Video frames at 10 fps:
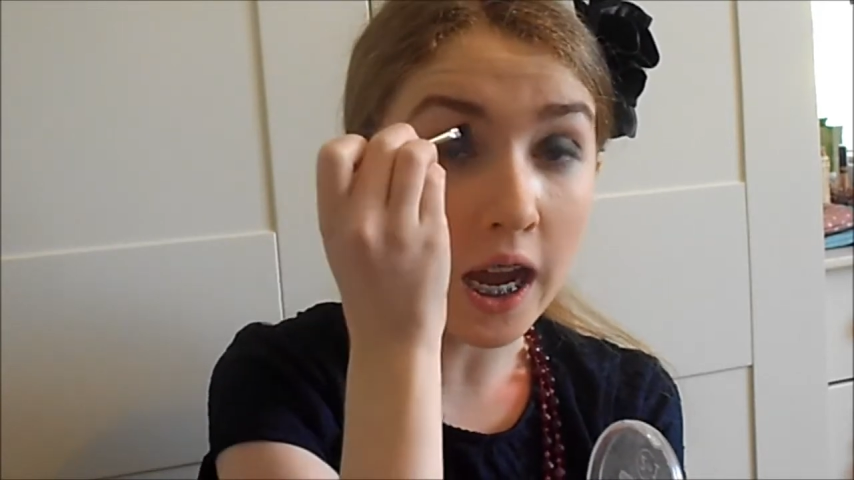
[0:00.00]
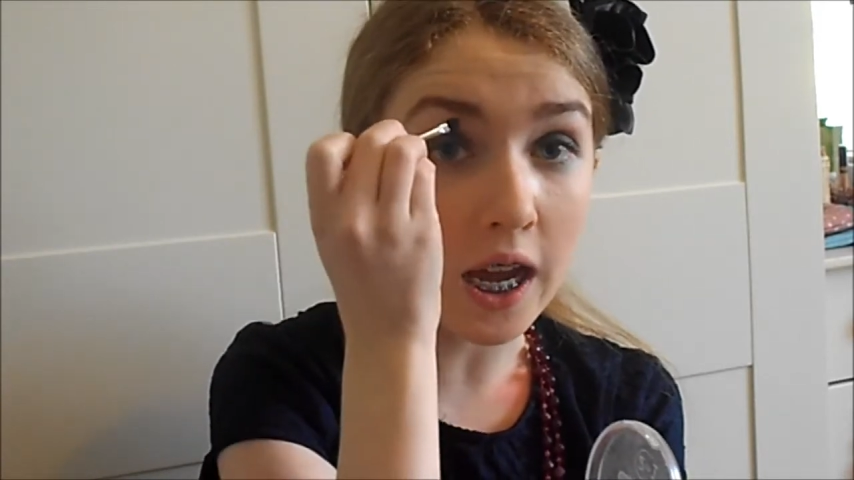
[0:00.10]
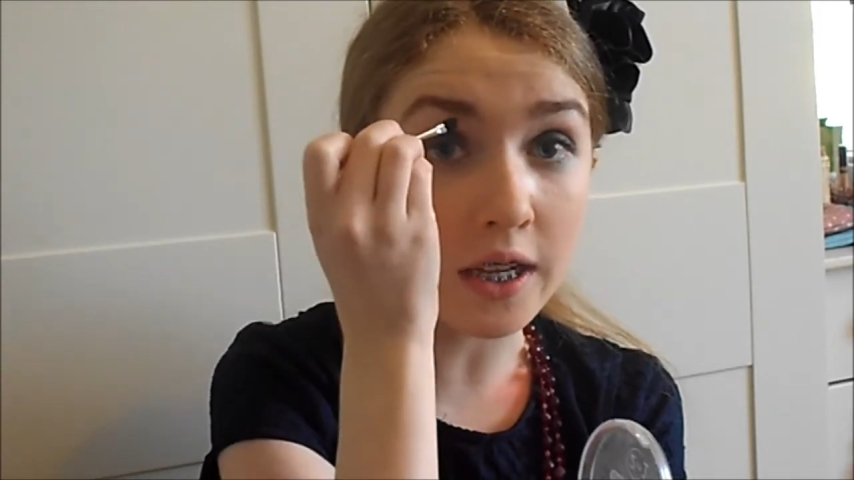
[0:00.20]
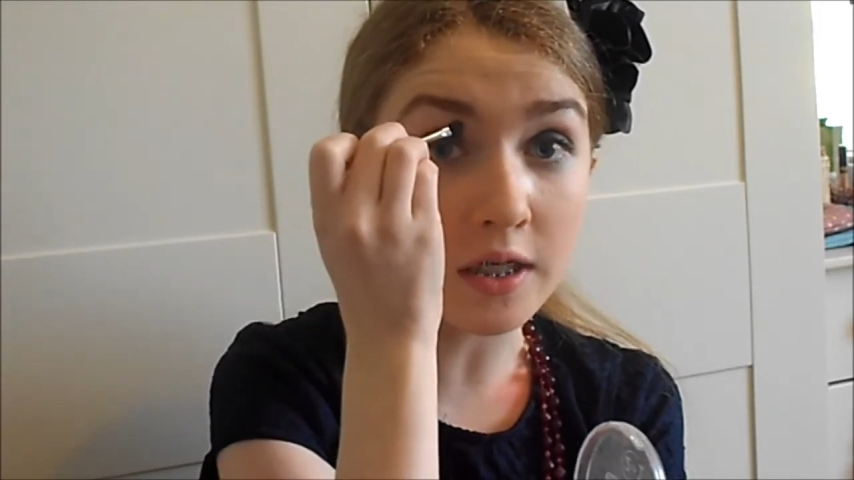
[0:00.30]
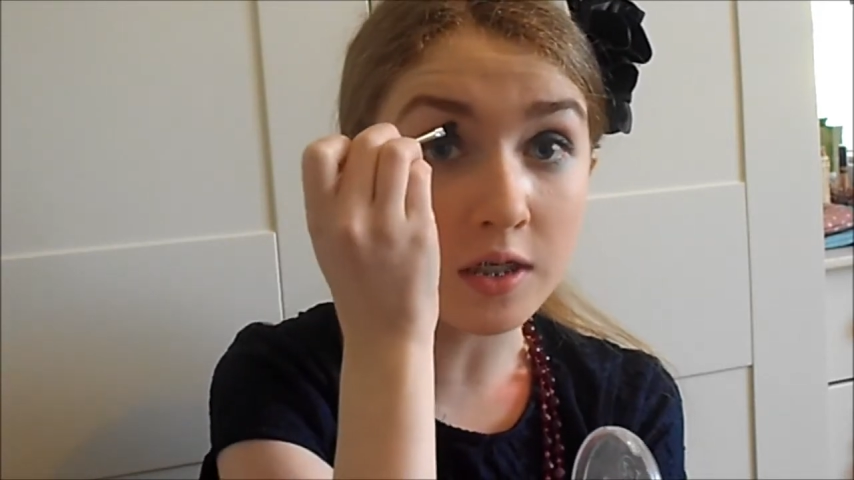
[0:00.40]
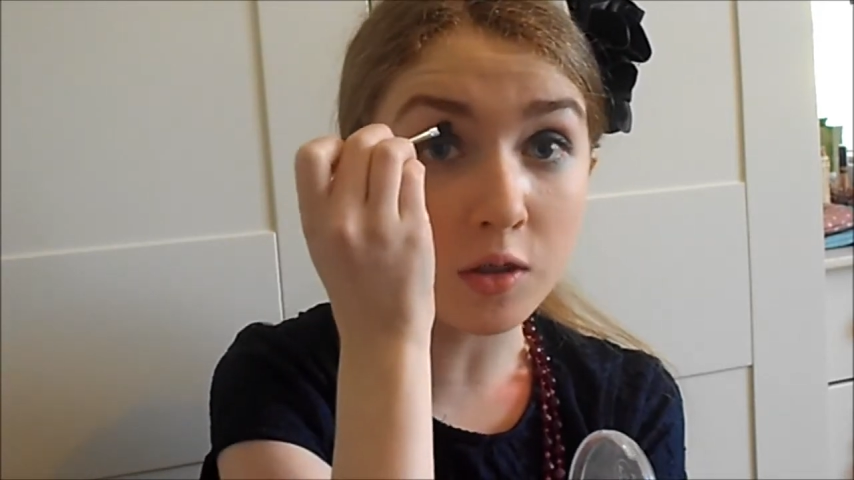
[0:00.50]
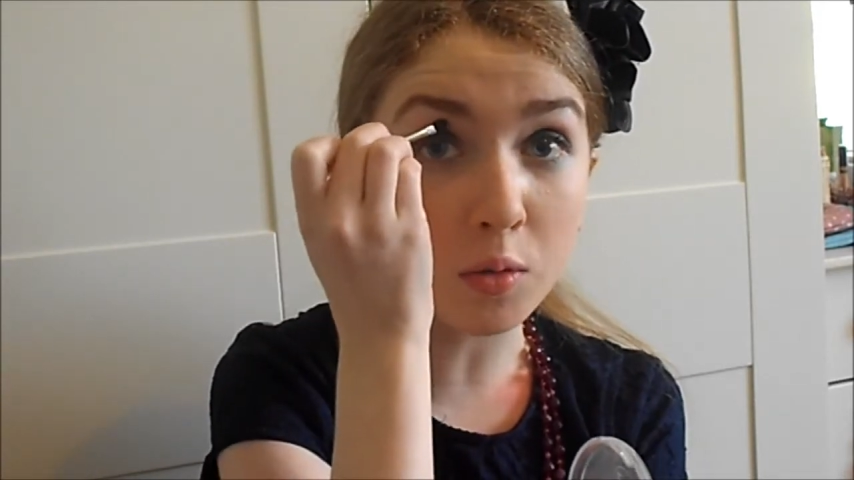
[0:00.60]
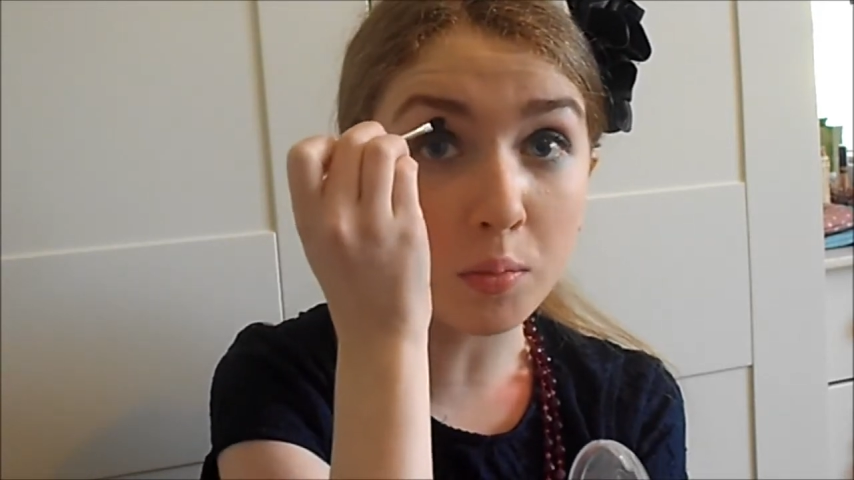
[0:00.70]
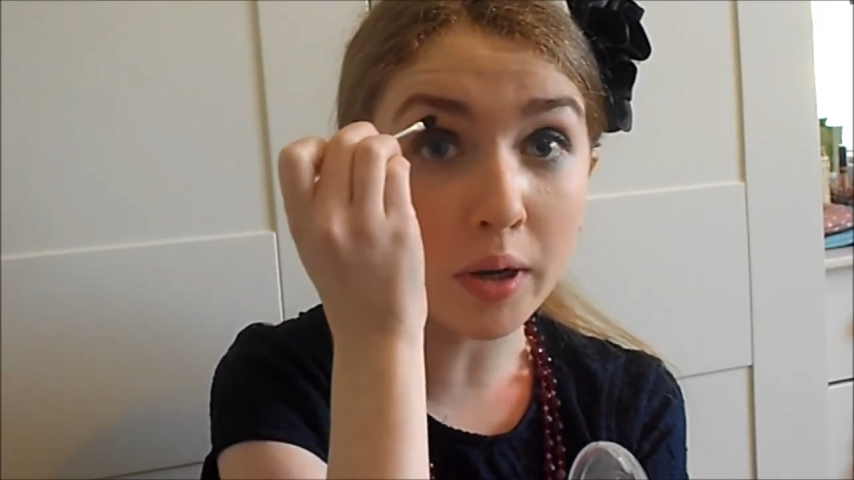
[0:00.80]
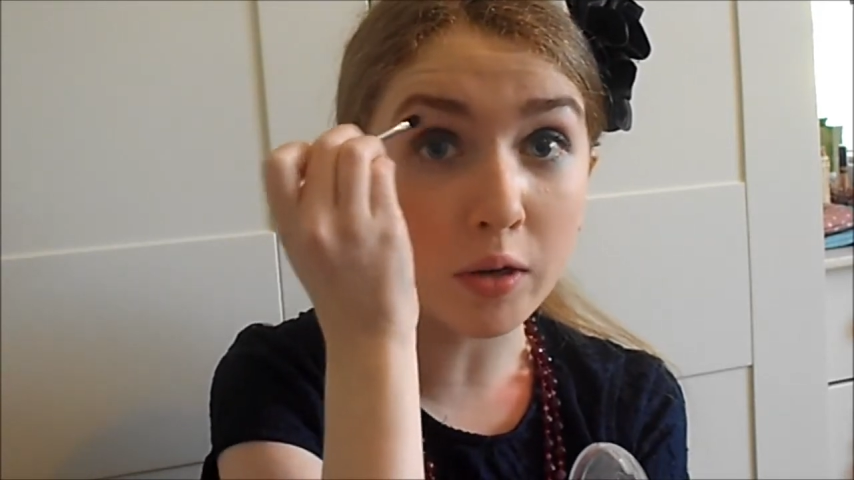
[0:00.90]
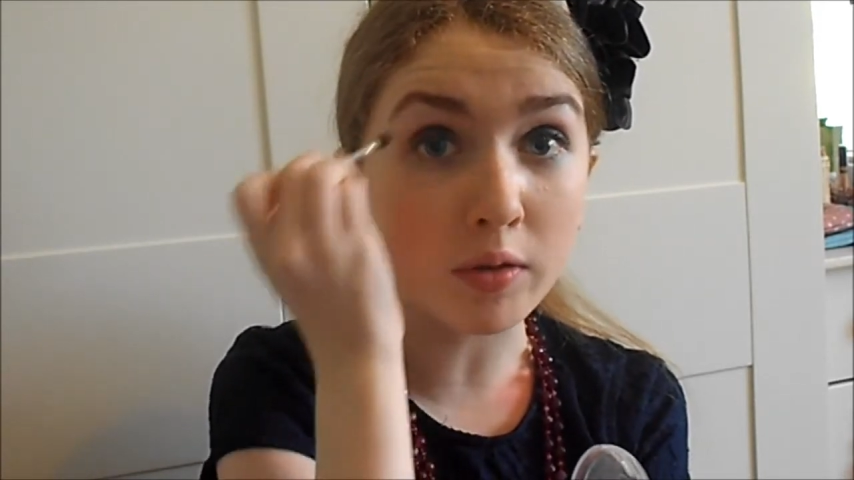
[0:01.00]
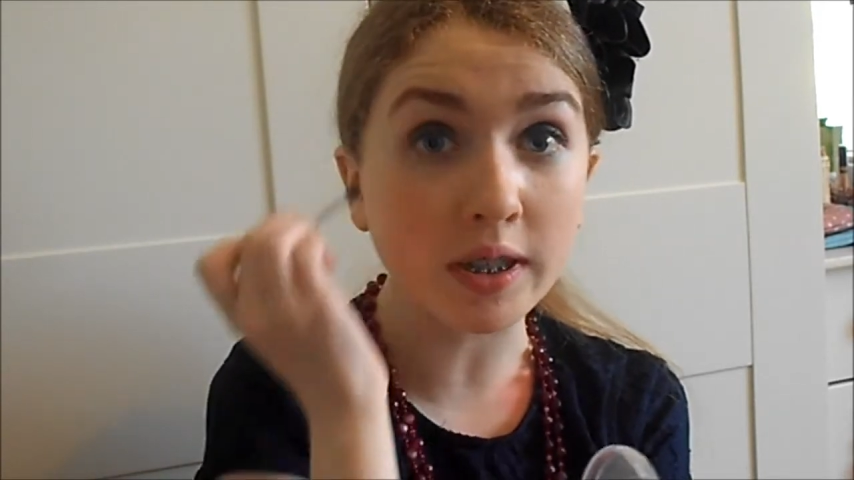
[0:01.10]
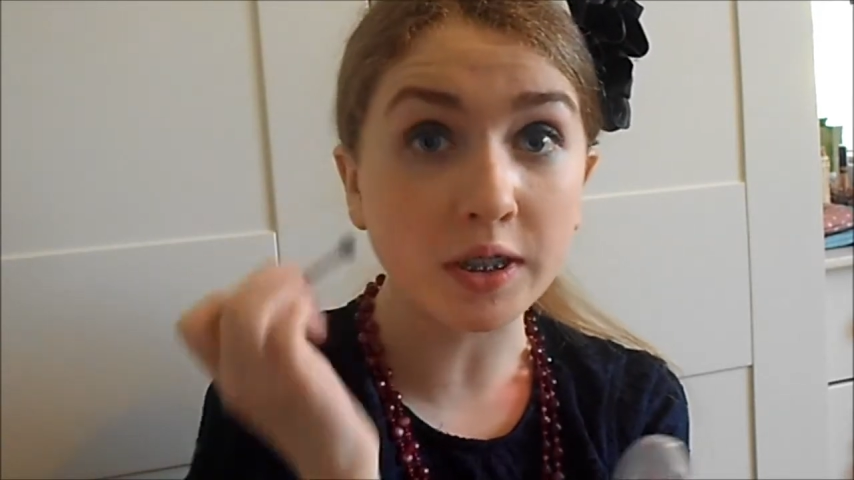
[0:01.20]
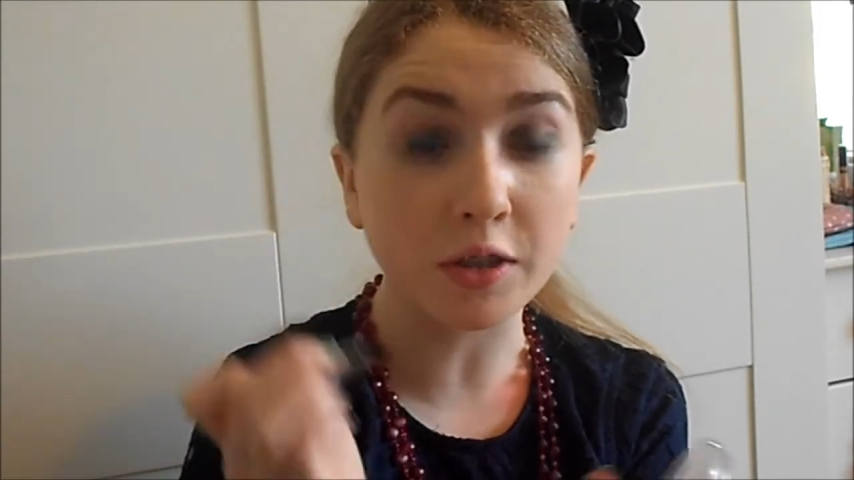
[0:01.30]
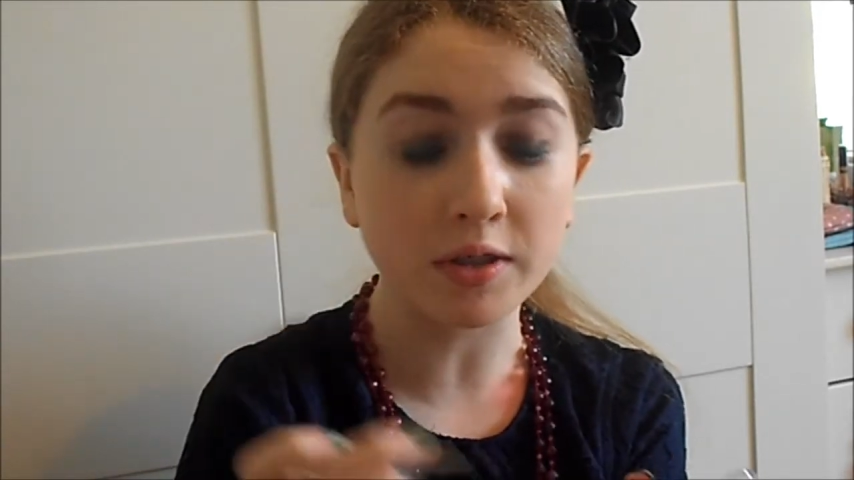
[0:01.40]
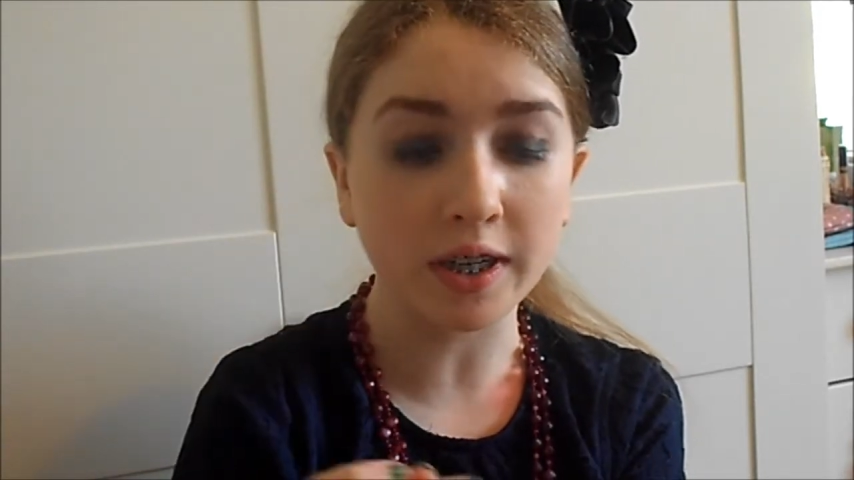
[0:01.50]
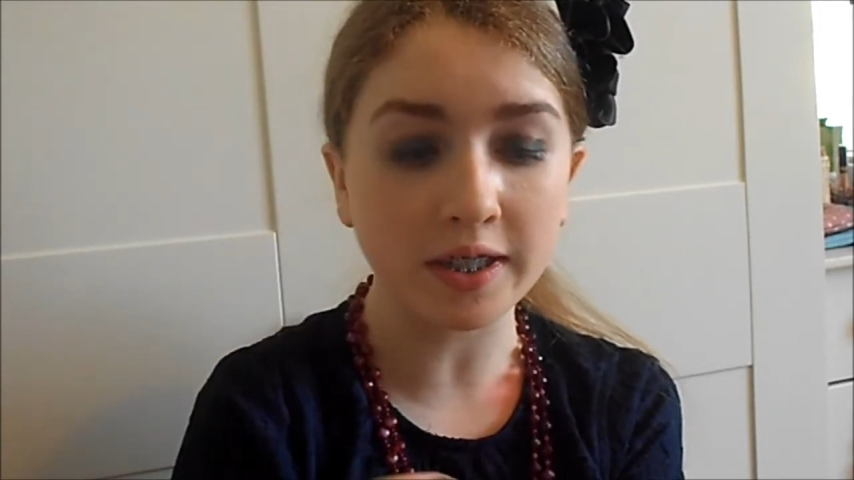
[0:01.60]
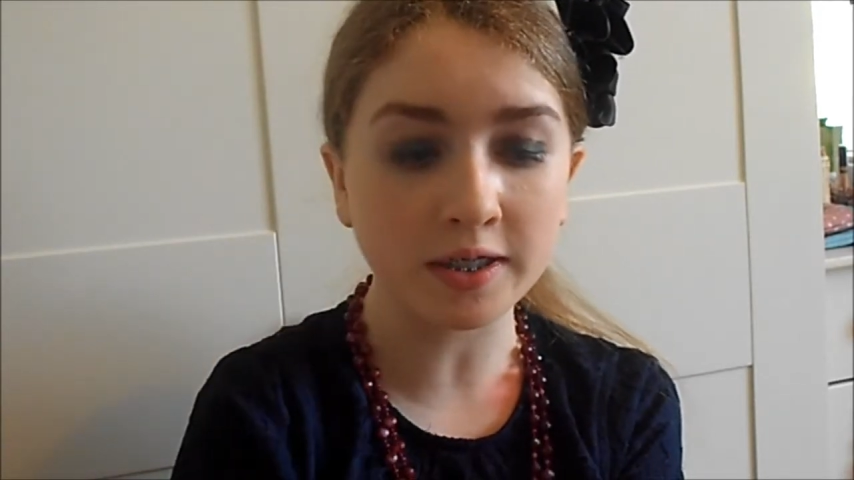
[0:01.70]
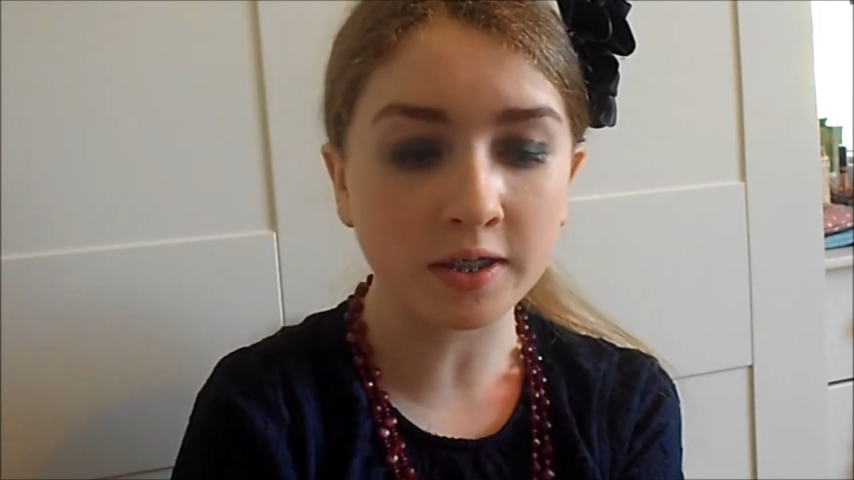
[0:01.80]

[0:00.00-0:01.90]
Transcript: and up my crease using